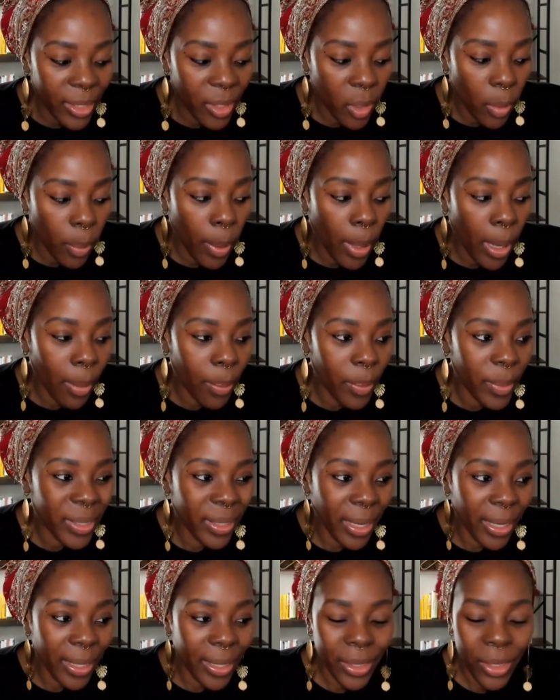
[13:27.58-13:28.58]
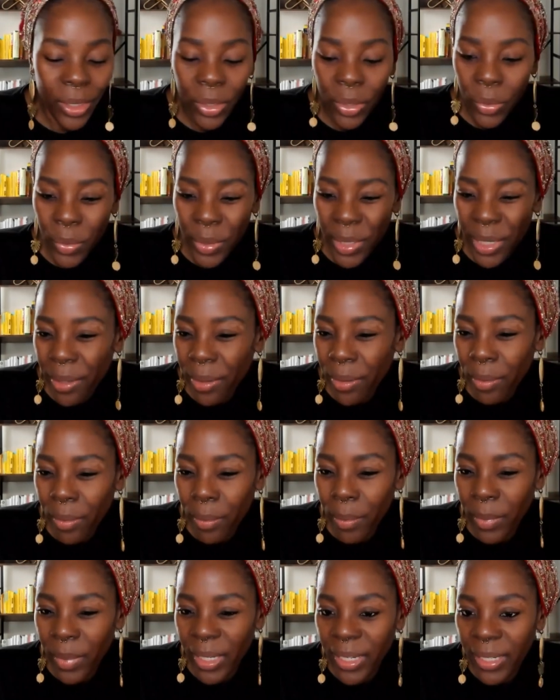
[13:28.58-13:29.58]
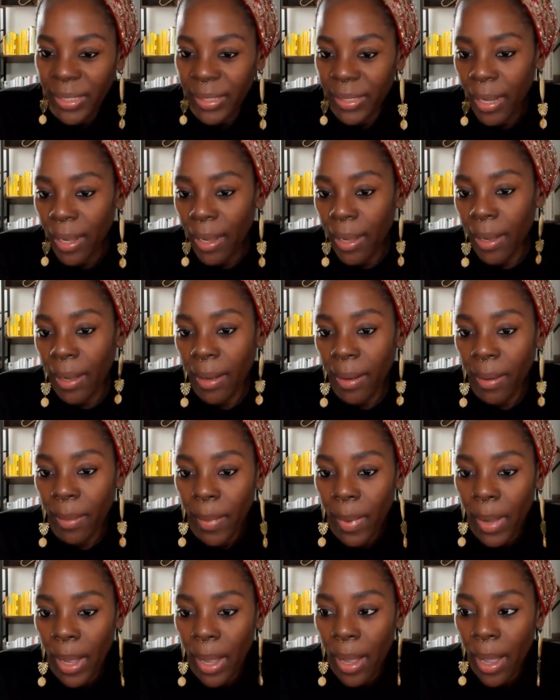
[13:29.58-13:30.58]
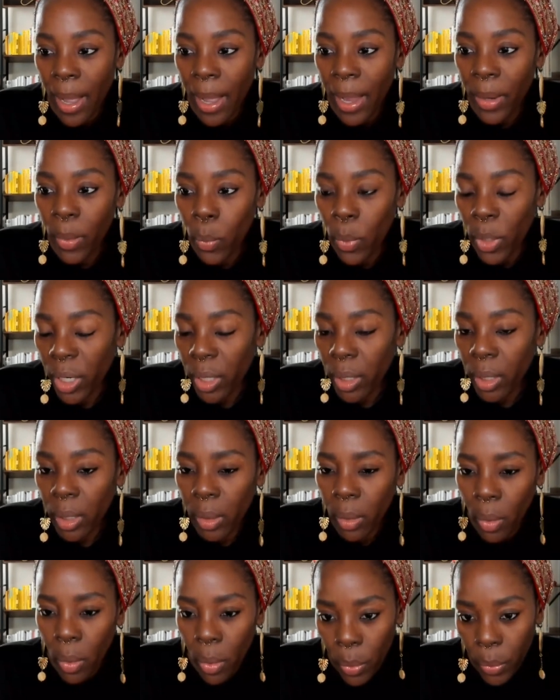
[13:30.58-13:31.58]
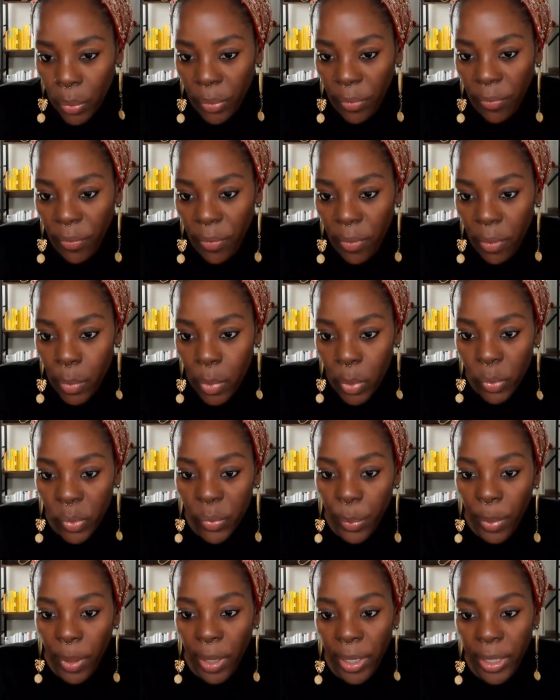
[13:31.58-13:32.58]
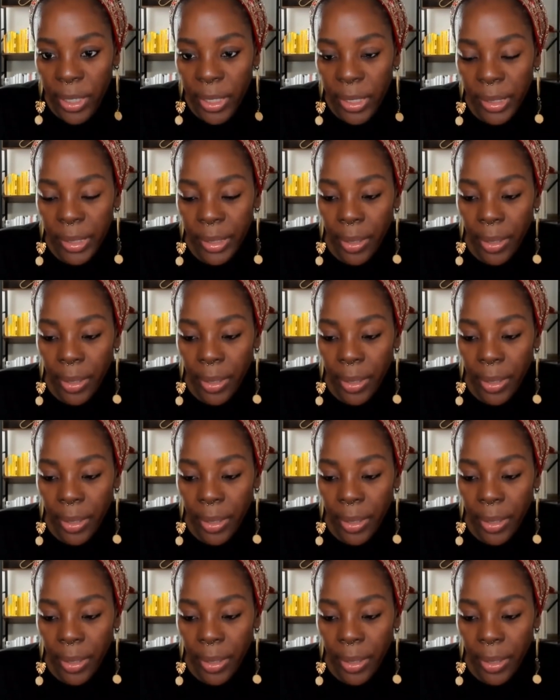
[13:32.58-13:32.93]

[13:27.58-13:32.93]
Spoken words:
Kizkopop is like a studio because I work alone for the most part.